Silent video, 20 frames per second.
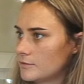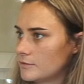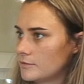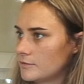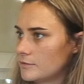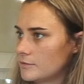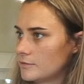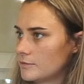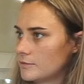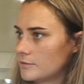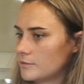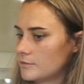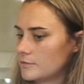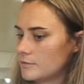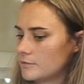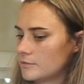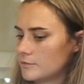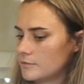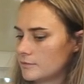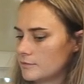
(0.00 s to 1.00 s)

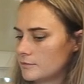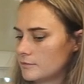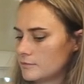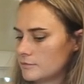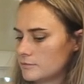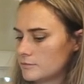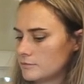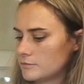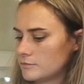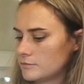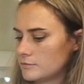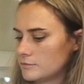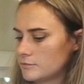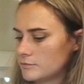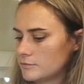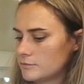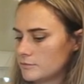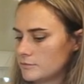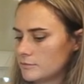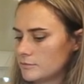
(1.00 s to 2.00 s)

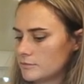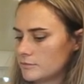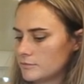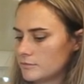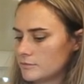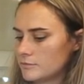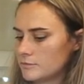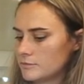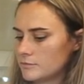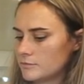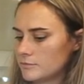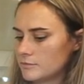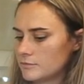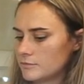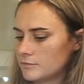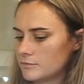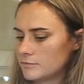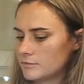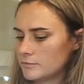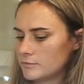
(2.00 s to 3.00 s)

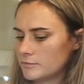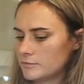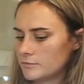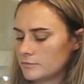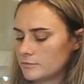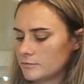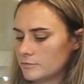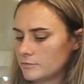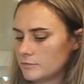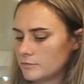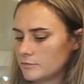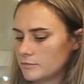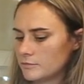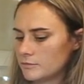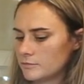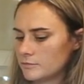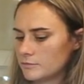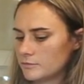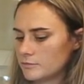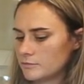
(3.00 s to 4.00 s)

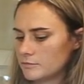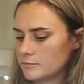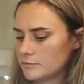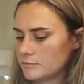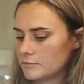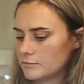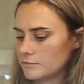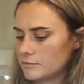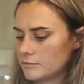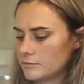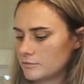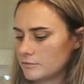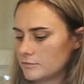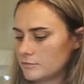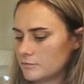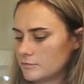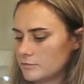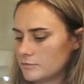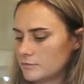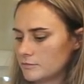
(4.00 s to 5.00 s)

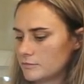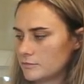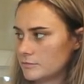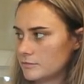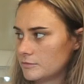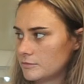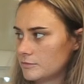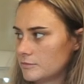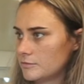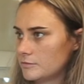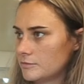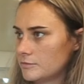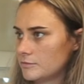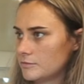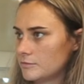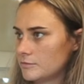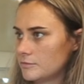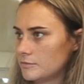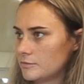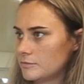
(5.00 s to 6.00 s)

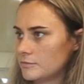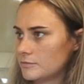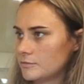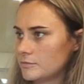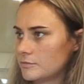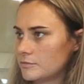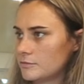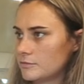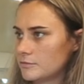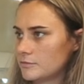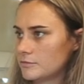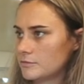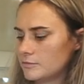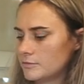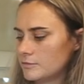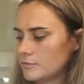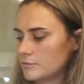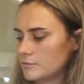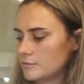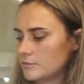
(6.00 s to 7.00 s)

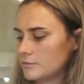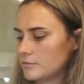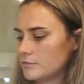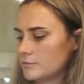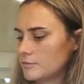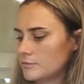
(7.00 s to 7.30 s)
(not speaking)